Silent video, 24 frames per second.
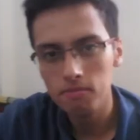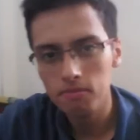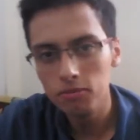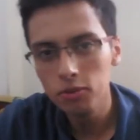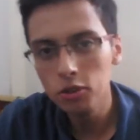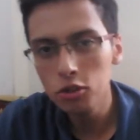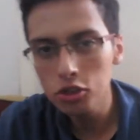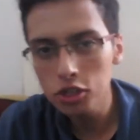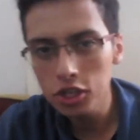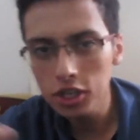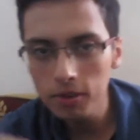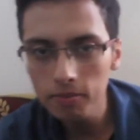
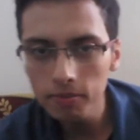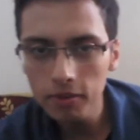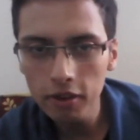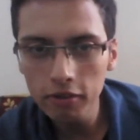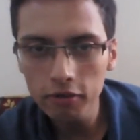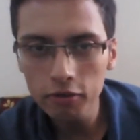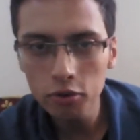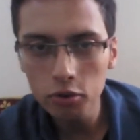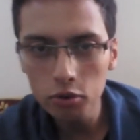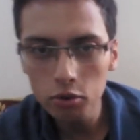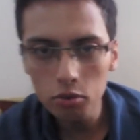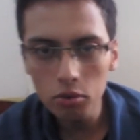You see,
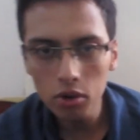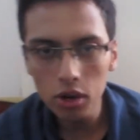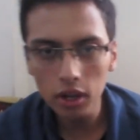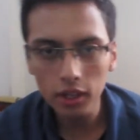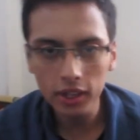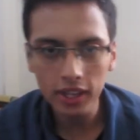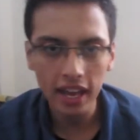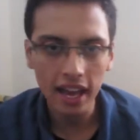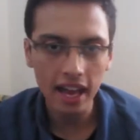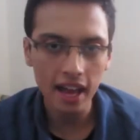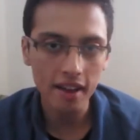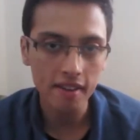if you do
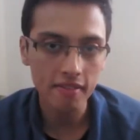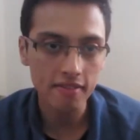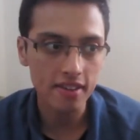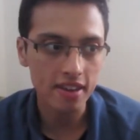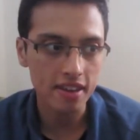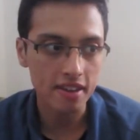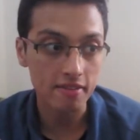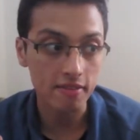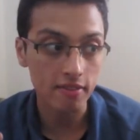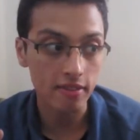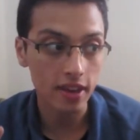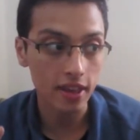not have
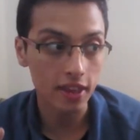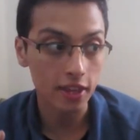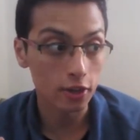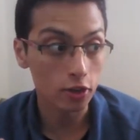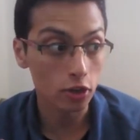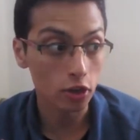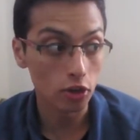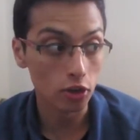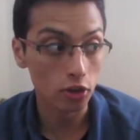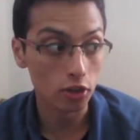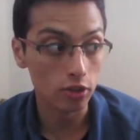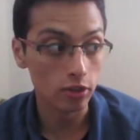a very
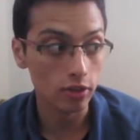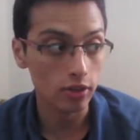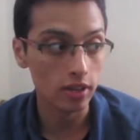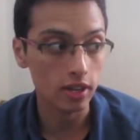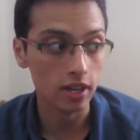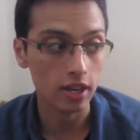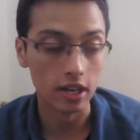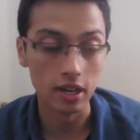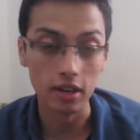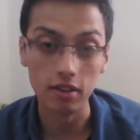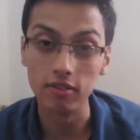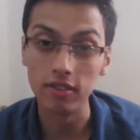good
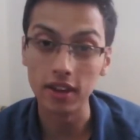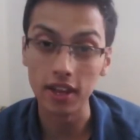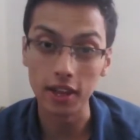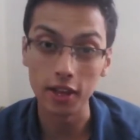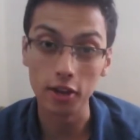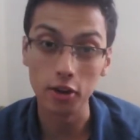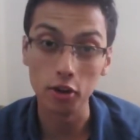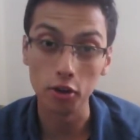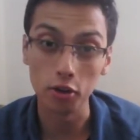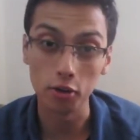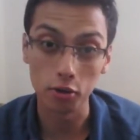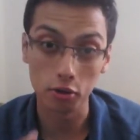
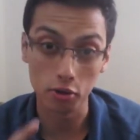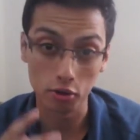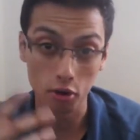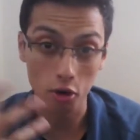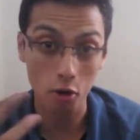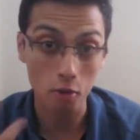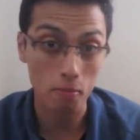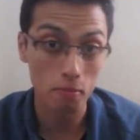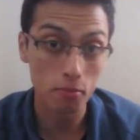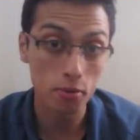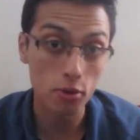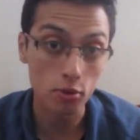
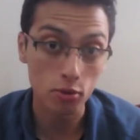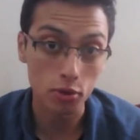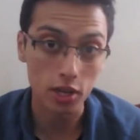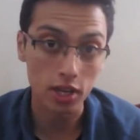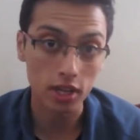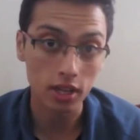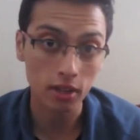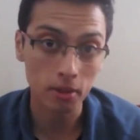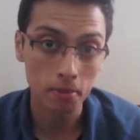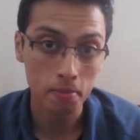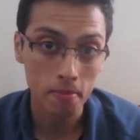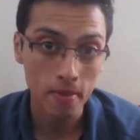
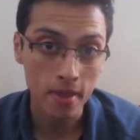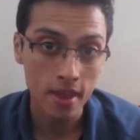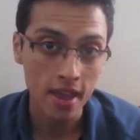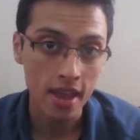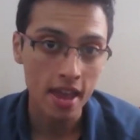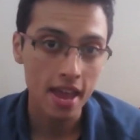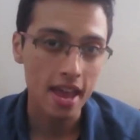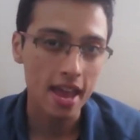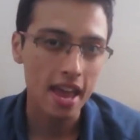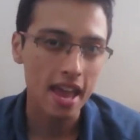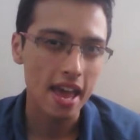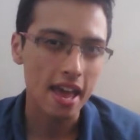computer,
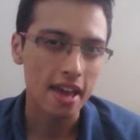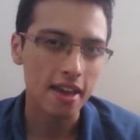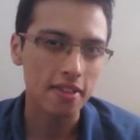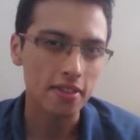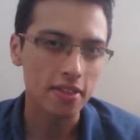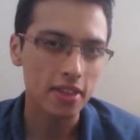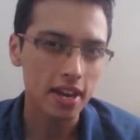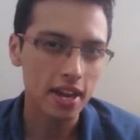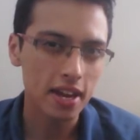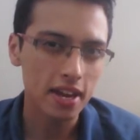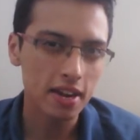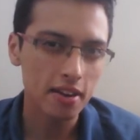
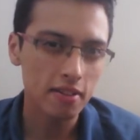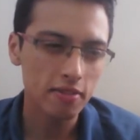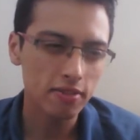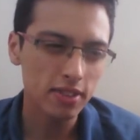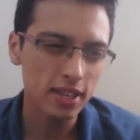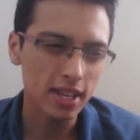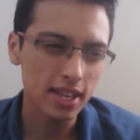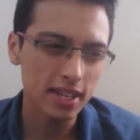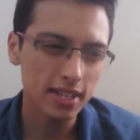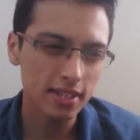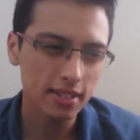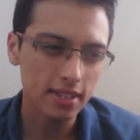then
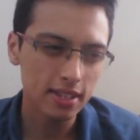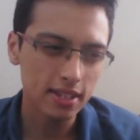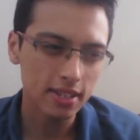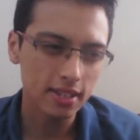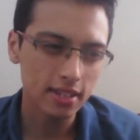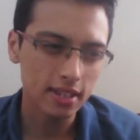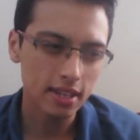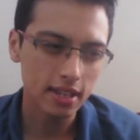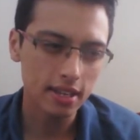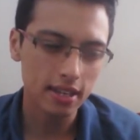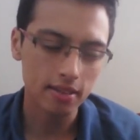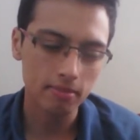
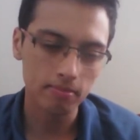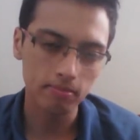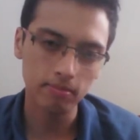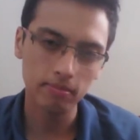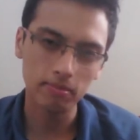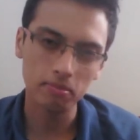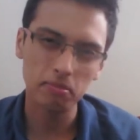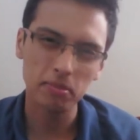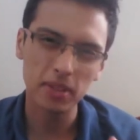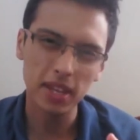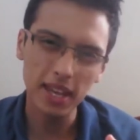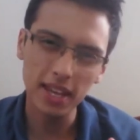VSDC
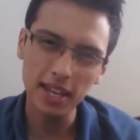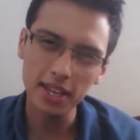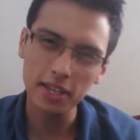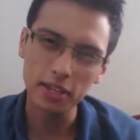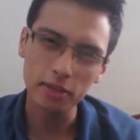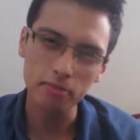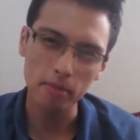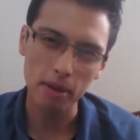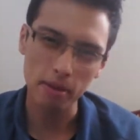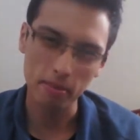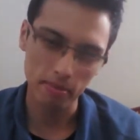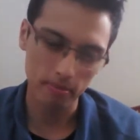takes
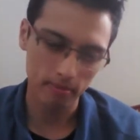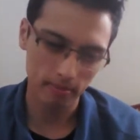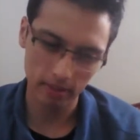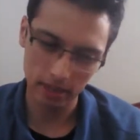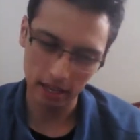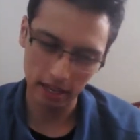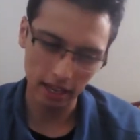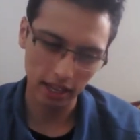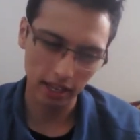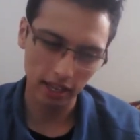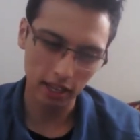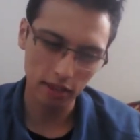
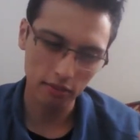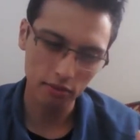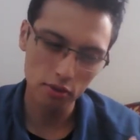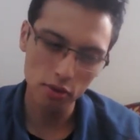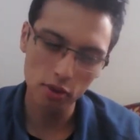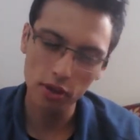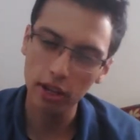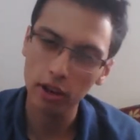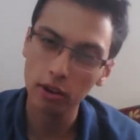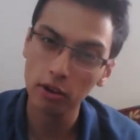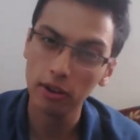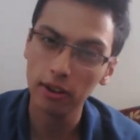like if you
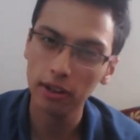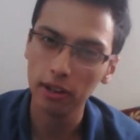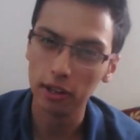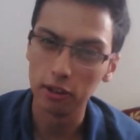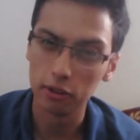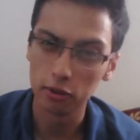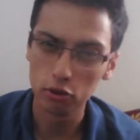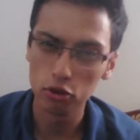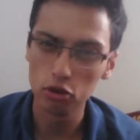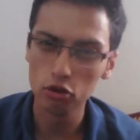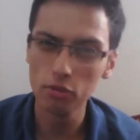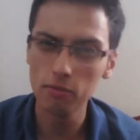record the
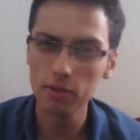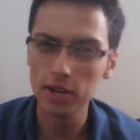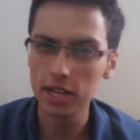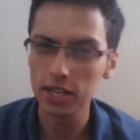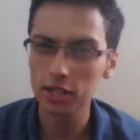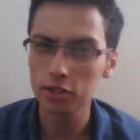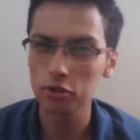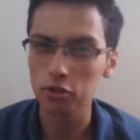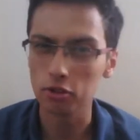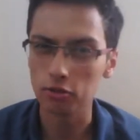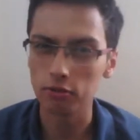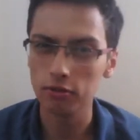2
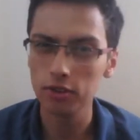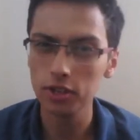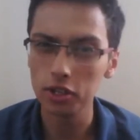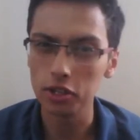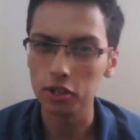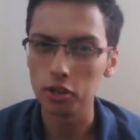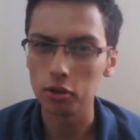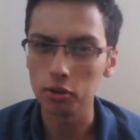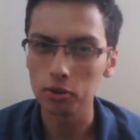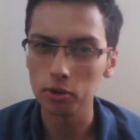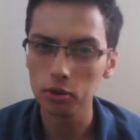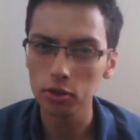minutes of
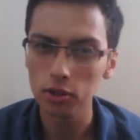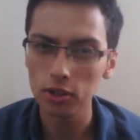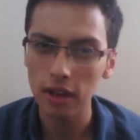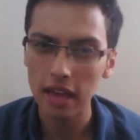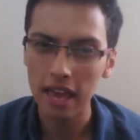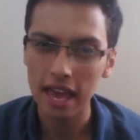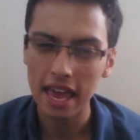videos,